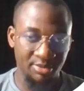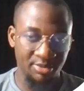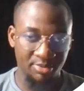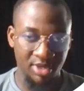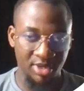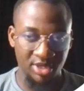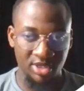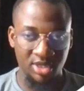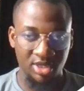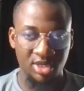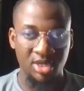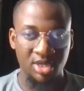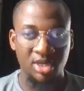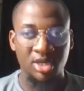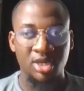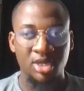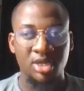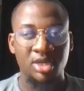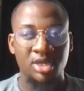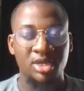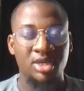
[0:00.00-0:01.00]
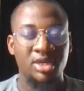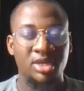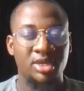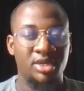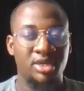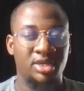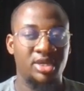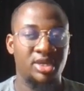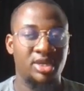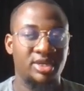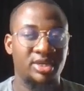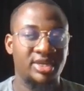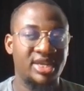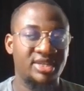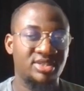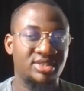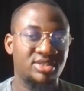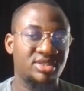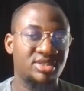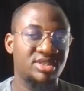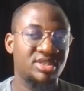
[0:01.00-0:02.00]
page.
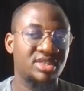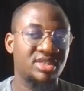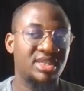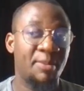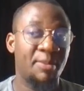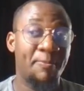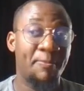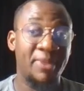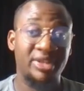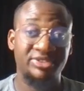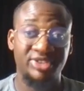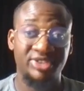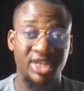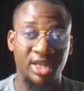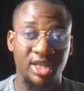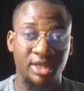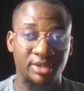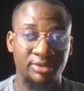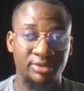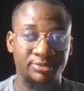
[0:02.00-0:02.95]
That's the pixel.